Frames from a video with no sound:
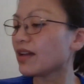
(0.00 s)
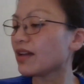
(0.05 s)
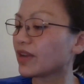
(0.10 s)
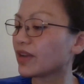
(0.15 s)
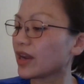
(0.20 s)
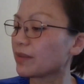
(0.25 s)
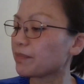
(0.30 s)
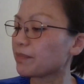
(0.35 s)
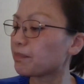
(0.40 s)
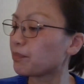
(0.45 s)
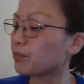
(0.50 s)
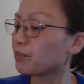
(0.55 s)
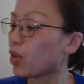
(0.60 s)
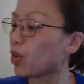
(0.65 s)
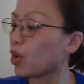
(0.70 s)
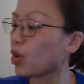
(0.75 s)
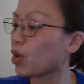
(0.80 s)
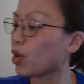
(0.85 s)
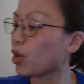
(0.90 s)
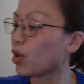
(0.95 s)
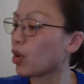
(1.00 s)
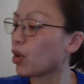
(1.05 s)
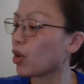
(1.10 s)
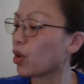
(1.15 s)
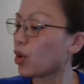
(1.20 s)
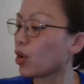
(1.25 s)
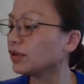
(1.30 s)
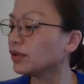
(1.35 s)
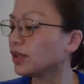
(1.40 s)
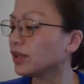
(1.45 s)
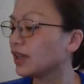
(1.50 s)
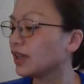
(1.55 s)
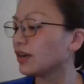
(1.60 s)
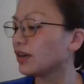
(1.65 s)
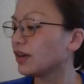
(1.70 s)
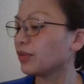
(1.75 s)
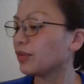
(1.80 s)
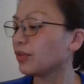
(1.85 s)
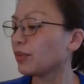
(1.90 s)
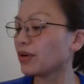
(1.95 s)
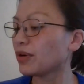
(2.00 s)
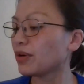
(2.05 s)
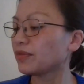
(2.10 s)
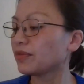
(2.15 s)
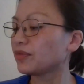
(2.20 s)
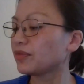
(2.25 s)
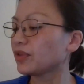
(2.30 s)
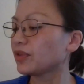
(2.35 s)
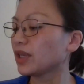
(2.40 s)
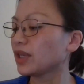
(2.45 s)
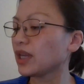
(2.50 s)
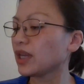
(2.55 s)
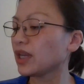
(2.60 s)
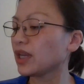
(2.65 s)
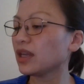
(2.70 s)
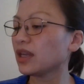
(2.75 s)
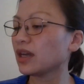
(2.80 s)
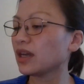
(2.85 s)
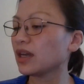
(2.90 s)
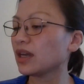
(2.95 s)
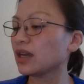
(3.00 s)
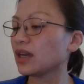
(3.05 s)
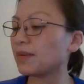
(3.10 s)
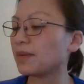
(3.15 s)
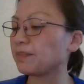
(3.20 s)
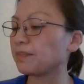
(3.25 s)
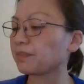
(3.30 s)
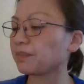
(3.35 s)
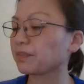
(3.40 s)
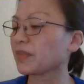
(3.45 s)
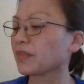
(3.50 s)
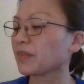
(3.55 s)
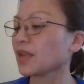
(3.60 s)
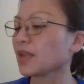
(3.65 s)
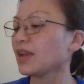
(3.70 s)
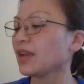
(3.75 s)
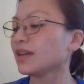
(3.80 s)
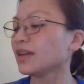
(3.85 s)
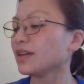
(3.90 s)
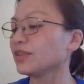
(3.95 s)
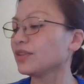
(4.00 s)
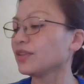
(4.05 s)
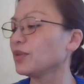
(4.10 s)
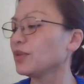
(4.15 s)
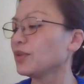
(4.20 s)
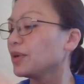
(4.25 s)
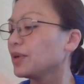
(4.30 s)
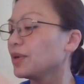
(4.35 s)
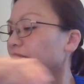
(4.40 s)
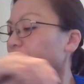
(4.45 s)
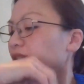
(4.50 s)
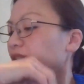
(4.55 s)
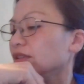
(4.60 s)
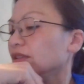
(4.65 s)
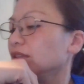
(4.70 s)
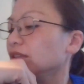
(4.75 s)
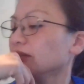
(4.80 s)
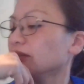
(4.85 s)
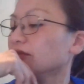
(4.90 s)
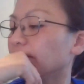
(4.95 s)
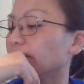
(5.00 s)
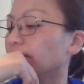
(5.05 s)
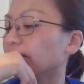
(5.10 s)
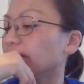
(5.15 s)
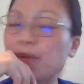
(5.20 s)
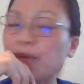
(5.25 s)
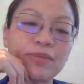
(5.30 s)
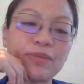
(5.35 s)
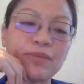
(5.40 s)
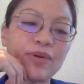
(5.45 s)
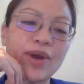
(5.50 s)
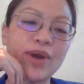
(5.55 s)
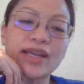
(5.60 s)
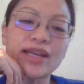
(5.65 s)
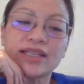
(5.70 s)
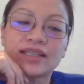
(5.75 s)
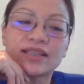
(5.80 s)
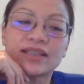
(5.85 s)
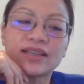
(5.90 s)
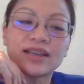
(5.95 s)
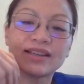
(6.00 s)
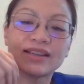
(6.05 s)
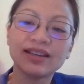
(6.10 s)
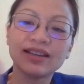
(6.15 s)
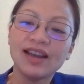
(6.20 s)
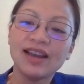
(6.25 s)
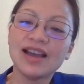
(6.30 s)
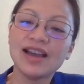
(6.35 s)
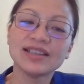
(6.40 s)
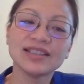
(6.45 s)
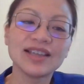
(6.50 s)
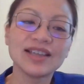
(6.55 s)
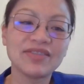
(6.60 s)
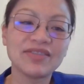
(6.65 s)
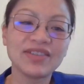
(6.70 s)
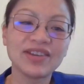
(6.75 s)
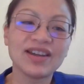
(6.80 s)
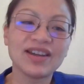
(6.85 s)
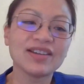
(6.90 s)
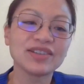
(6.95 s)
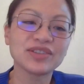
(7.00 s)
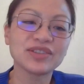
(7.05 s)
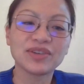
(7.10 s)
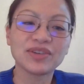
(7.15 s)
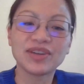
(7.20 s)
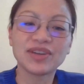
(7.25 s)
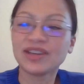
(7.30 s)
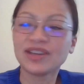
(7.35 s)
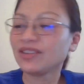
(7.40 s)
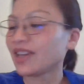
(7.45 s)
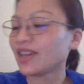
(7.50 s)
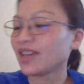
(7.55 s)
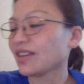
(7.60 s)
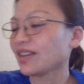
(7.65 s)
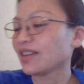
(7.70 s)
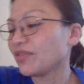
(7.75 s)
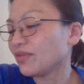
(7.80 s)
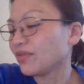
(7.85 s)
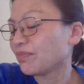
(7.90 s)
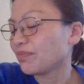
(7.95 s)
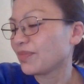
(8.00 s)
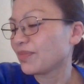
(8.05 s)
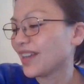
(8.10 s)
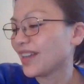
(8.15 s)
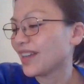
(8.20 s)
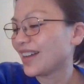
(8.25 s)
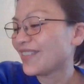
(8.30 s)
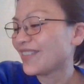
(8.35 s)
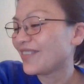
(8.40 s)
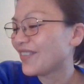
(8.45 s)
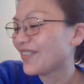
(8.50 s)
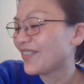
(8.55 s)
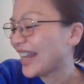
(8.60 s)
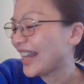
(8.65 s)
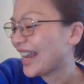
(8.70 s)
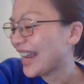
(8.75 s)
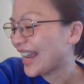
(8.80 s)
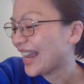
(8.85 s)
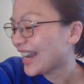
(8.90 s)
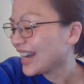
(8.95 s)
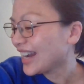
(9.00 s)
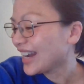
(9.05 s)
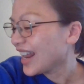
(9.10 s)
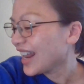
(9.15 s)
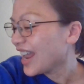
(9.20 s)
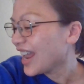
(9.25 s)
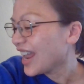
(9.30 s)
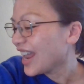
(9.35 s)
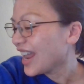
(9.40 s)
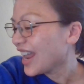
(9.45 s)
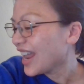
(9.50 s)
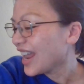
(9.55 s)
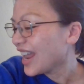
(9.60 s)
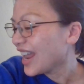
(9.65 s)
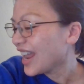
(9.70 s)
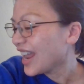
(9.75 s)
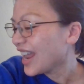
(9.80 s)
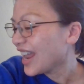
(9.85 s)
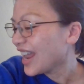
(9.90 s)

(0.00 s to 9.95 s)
have a poll where hopefully you will remember what I said in the last half an hour so that you can fill it in. But